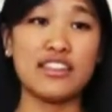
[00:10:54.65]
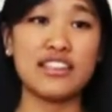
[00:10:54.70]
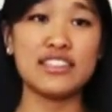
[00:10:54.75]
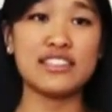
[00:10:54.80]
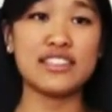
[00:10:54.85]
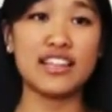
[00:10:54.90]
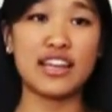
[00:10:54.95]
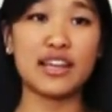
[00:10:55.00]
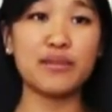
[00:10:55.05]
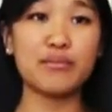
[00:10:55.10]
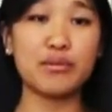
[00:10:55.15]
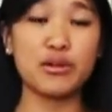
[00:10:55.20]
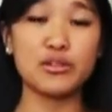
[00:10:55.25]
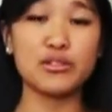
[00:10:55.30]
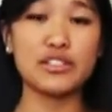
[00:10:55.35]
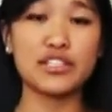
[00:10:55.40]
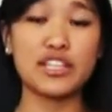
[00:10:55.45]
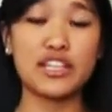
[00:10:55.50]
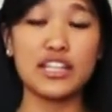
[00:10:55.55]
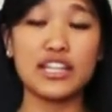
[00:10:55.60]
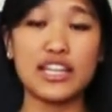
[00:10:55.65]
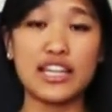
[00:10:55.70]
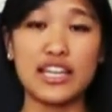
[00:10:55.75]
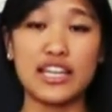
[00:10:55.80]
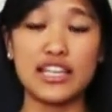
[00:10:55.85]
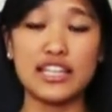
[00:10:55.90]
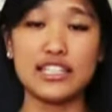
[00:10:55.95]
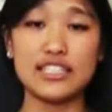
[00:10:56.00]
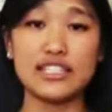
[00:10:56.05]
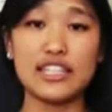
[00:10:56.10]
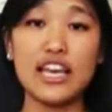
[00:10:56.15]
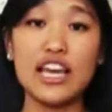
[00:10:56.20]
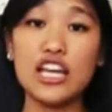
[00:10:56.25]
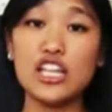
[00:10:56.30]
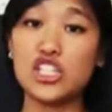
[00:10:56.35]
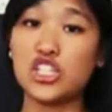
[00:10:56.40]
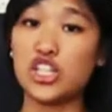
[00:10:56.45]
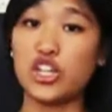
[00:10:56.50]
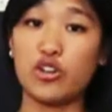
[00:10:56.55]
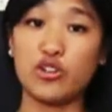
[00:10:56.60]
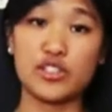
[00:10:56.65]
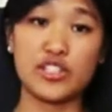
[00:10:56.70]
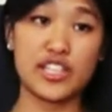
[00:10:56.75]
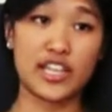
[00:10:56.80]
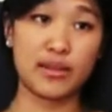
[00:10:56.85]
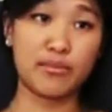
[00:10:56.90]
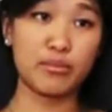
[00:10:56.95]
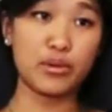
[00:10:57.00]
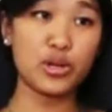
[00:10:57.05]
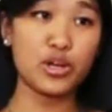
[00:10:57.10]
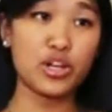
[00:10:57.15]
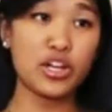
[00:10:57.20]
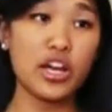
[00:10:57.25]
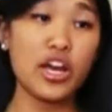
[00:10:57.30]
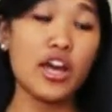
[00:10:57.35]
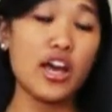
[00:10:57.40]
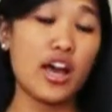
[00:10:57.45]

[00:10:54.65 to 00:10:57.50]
The second person is Sheryl Sandberg.